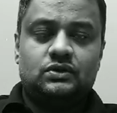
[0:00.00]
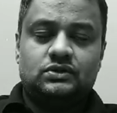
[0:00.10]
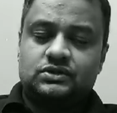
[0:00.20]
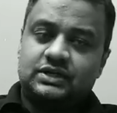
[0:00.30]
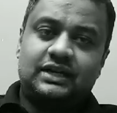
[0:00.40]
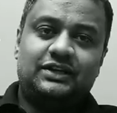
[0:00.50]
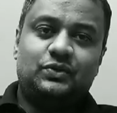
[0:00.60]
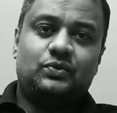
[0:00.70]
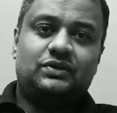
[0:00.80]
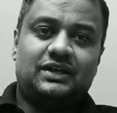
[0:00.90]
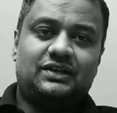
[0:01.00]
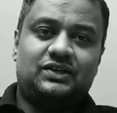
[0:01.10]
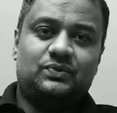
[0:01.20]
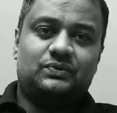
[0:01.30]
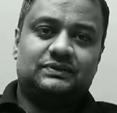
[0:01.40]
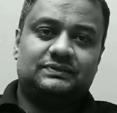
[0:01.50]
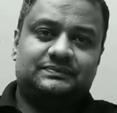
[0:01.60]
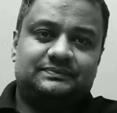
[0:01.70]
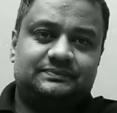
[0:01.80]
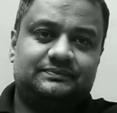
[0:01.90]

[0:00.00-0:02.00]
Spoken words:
Stay tuned. Thank you.